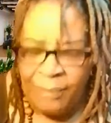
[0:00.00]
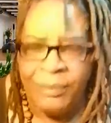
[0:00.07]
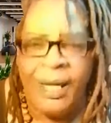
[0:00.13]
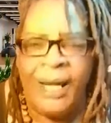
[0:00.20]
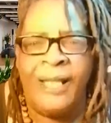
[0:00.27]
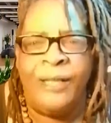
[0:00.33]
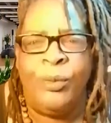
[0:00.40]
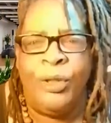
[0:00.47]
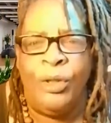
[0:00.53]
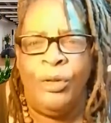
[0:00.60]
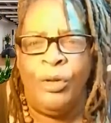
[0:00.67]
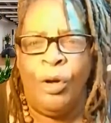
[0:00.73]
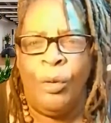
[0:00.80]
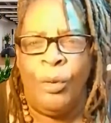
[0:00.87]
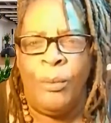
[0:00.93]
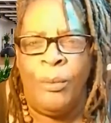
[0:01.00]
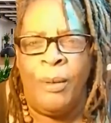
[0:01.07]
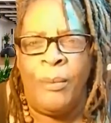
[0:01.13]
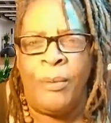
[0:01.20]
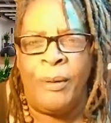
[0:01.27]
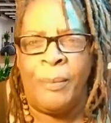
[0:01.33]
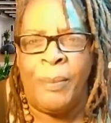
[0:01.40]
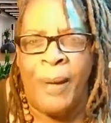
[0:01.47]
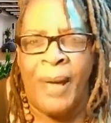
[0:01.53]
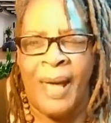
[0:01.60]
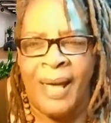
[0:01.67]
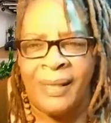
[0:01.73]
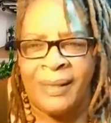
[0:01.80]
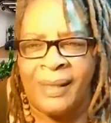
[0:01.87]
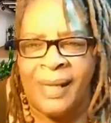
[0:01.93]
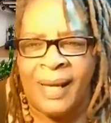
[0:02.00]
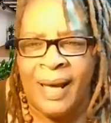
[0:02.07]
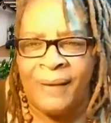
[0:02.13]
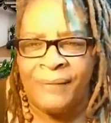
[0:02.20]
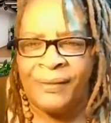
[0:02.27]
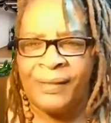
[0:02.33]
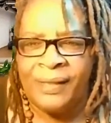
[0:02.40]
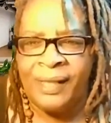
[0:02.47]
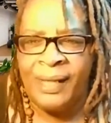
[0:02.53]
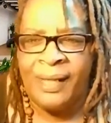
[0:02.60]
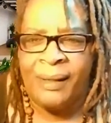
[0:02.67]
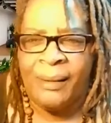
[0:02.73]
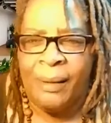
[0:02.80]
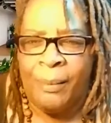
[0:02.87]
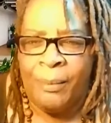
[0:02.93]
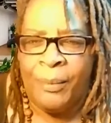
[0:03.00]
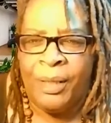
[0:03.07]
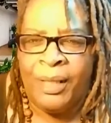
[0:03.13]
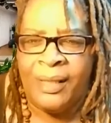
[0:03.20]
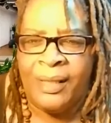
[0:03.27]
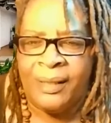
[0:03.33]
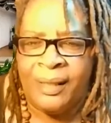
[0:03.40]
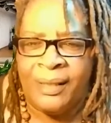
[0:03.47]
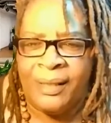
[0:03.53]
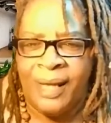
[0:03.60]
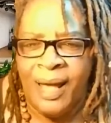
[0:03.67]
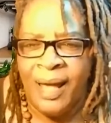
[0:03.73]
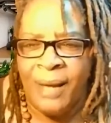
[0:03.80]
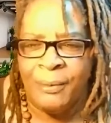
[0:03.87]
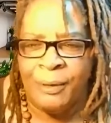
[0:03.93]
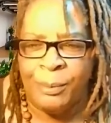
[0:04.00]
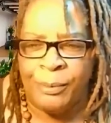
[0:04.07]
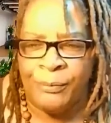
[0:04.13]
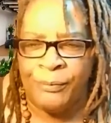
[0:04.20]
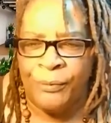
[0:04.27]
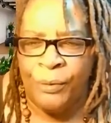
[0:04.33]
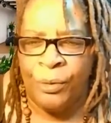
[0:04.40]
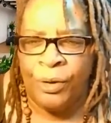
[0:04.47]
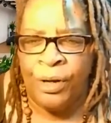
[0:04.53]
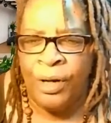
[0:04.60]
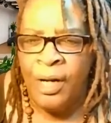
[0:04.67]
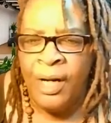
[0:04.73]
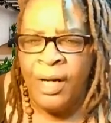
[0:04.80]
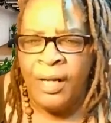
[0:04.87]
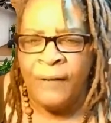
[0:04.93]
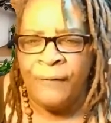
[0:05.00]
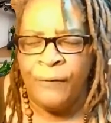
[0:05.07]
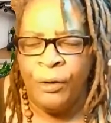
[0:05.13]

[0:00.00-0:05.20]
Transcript: sometimes when you don't remember the past, like I've said millions of times before,